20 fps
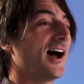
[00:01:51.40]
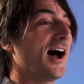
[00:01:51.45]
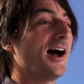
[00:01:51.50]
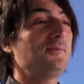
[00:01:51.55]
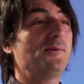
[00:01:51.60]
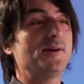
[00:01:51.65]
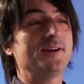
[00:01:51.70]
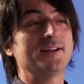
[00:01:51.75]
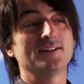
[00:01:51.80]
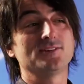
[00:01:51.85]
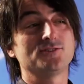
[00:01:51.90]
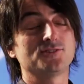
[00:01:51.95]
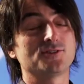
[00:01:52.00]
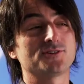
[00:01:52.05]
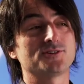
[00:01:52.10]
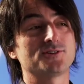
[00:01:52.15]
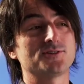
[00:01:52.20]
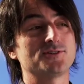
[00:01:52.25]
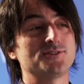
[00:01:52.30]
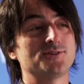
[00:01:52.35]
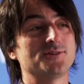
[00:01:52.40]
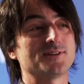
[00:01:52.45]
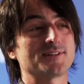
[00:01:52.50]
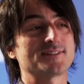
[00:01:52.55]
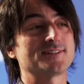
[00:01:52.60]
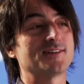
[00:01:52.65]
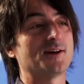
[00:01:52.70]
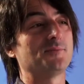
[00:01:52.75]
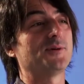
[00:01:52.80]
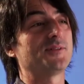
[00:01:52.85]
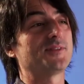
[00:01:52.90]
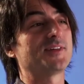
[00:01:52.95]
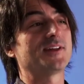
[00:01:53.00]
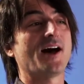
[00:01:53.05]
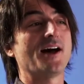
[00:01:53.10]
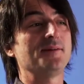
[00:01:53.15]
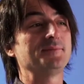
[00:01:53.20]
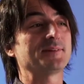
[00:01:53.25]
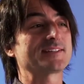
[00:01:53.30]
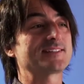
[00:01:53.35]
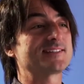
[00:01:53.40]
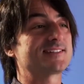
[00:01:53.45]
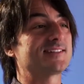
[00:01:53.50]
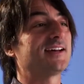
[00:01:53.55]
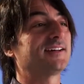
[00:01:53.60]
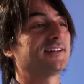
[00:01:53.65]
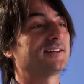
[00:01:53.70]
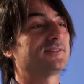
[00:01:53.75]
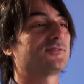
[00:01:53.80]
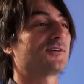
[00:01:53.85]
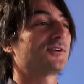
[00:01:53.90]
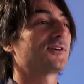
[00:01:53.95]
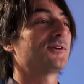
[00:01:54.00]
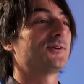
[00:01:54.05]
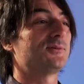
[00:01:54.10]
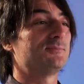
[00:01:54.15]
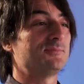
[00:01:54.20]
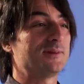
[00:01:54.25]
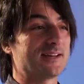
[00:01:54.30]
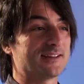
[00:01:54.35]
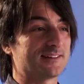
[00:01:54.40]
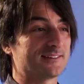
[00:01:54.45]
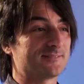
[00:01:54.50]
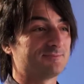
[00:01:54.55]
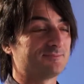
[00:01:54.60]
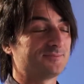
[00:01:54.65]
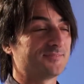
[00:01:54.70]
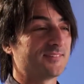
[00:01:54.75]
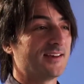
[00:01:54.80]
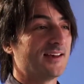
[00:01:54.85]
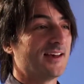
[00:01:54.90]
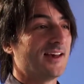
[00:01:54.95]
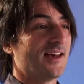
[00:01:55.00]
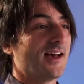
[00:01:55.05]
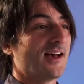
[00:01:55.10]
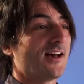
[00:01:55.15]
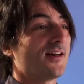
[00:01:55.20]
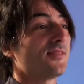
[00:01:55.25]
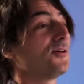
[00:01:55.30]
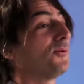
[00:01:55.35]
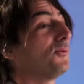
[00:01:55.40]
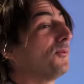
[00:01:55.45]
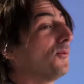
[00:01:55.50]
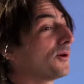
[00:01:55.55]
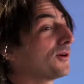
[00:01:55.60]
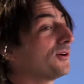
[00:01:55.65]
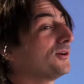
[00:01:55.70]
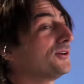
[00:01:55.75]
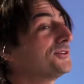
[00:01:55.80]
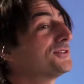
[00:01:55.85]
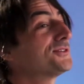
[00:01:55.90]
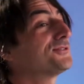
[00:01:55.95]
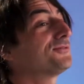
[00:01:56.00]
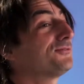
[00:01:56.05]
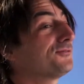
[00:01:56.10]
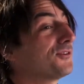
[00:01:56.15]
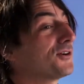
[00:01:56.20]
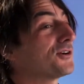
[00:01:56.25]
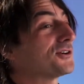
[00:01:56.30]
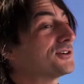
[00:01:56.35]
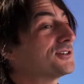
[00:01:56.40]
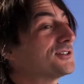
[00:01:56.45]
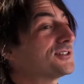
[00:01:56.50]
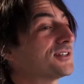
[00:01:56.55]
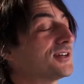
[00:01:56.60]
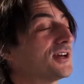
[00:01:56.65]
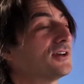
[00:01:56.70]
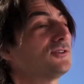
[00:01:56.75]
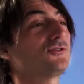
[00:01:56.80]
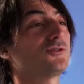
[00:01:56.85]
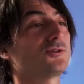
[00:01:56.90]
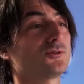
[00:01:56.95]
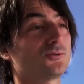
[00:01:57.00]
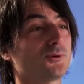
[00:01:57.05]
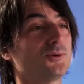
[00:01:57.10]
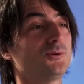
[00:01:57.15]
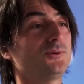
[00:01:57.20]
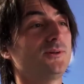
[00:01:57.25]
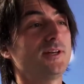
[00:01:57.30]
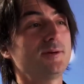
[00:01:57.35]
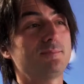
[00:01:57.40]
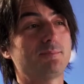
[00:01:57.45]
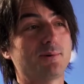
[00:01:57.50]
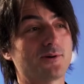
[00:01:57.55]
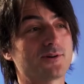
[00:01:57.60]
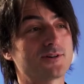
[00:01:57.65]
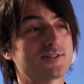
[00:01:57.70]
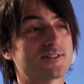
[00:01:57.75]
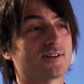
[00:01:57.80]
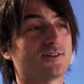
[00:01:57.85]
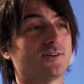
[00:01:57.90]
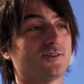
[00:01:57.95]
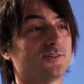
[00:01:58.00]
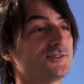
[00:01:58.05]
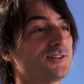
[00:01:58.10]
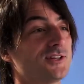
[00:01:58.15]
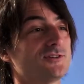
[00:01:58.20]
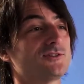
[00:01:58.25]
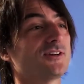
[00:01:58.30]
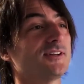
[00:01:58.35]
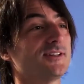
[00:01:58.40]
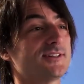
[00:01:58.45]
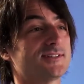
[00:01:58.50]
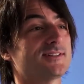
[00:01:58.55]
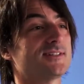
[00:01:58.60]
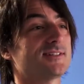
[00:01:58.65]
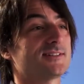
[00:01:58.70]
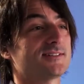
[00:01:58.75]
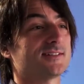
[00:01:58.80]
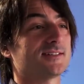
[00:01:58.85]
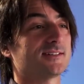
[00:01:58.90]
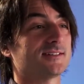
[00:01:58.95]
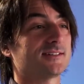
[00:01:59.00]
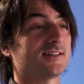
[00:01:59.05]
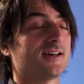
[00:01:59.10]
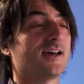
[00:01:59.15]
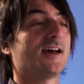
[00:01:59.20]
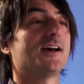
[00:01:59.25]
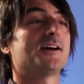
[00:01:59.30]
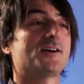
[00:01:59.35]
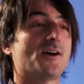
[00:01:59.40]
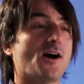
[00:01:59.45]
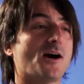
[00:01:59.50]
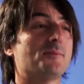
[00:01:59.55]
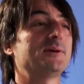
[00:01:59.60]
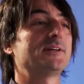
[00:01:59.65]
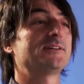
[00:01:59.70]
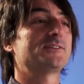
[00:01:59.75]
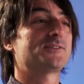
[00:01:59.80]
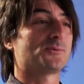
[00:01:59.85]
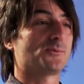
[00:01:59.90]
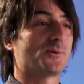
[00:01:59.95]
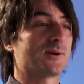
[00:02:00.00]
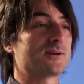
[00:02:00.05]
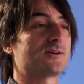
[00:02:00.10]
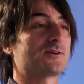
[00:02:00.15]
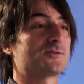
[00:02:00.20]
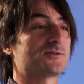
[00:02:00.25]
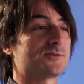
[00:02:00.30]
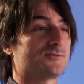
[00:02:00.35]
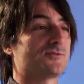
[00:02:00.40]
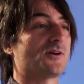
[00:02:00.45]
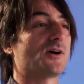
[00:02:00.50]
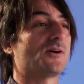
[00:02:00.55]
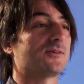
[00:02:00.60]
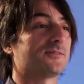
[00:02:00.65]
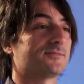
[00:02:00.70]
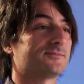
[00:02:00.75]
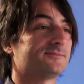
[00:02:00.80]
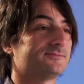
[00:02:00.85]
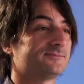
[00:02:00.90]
I want to introduce you to someone that I'm excited for you to meet. The world's first truly personal digital assistant coming to Windows Phone.